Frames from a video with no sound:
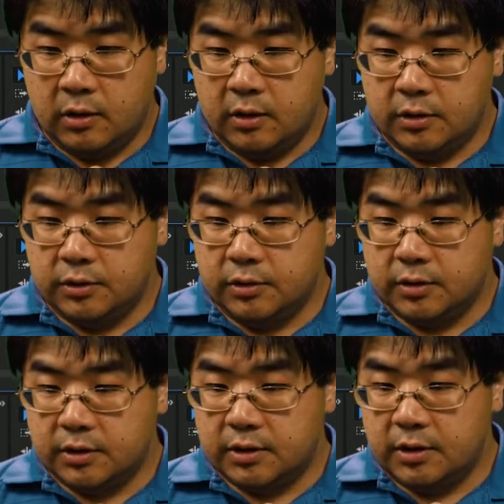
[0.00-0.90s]
And as you
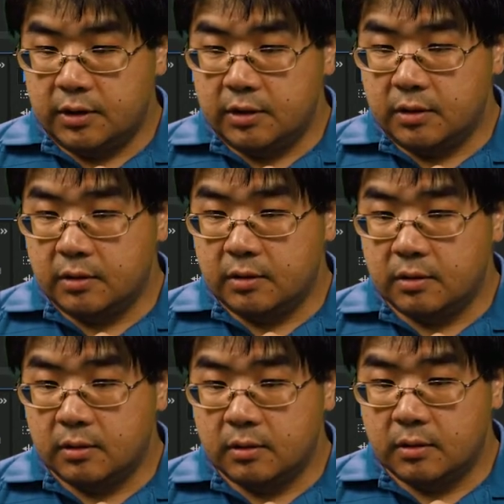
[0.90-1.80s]
can see,
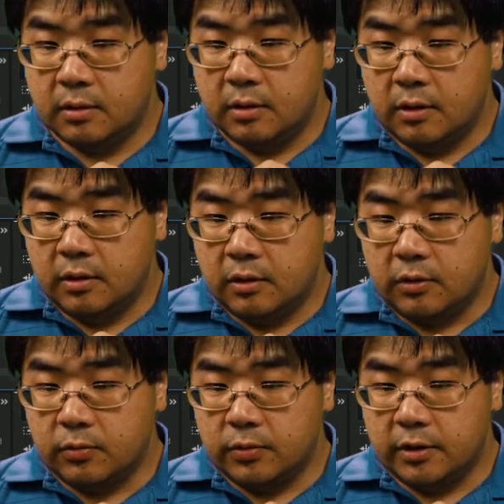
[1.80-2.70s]

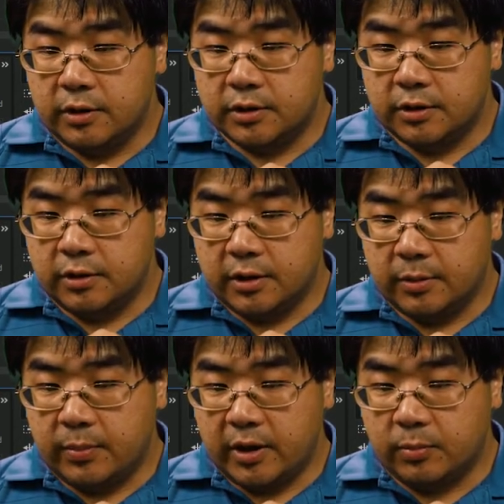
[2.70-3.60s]
you're really starting to
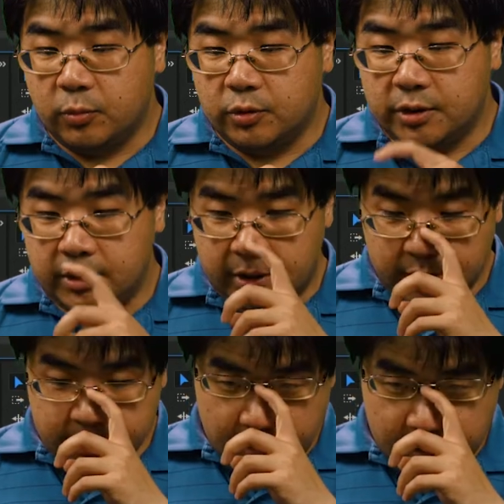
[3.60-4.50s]
get back more
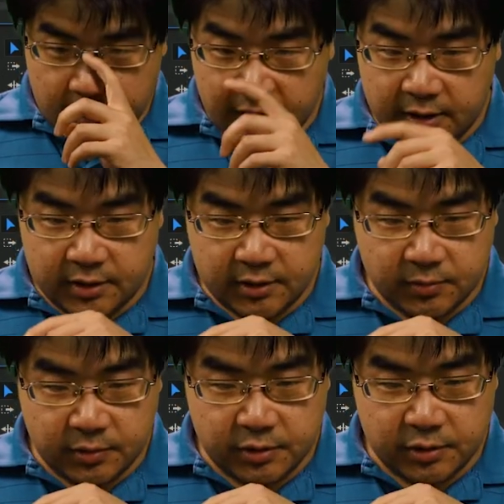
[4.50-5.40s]
details on the lens
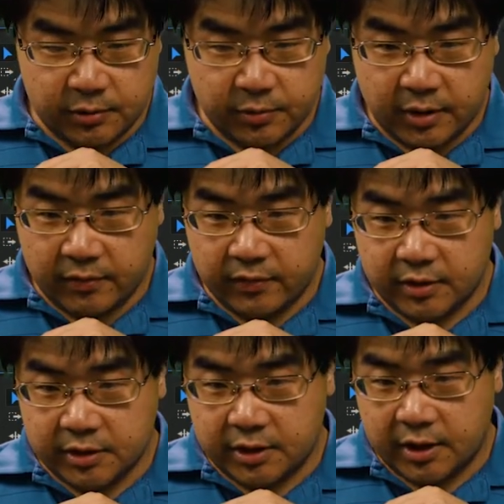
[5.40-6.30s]
when you start recovering
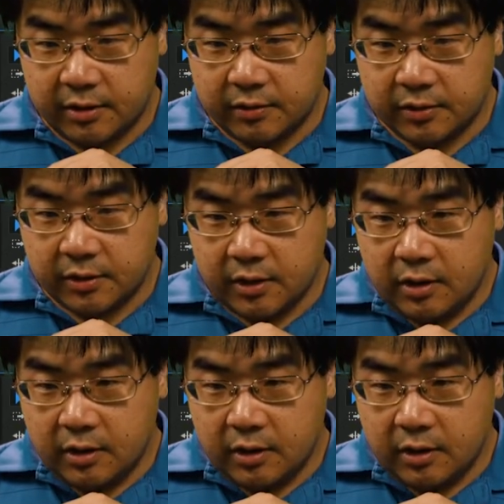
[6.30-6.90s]
the shadows.